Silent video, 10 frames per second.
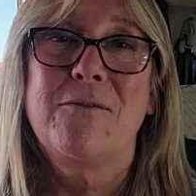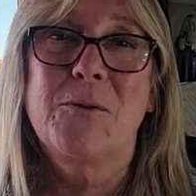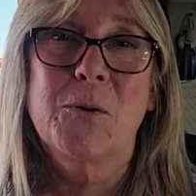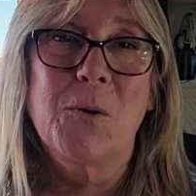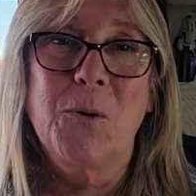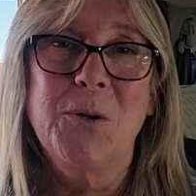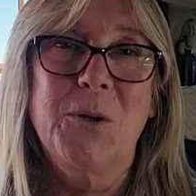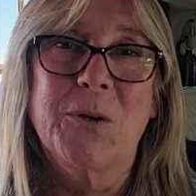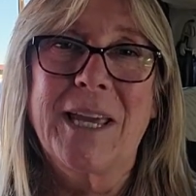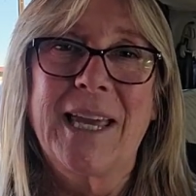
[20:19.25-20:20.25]
for all
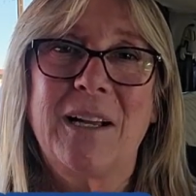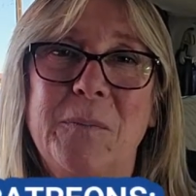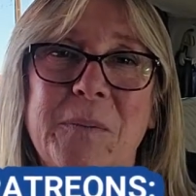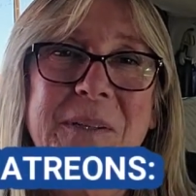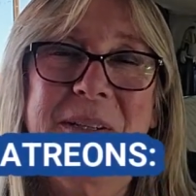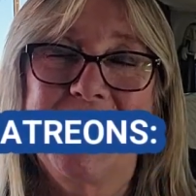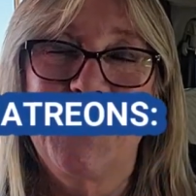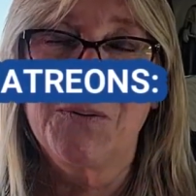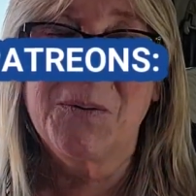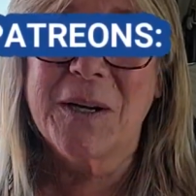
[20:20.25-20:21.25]
your help.
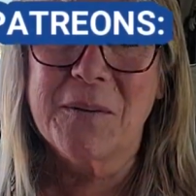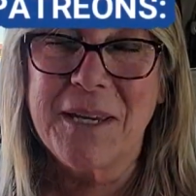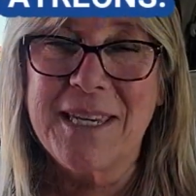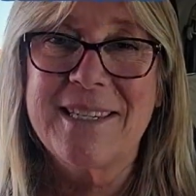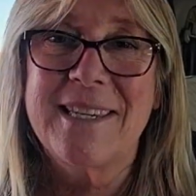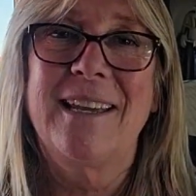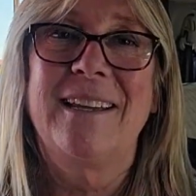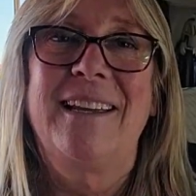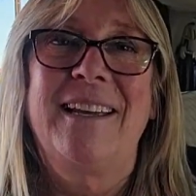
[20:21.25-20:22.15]
You are amazing.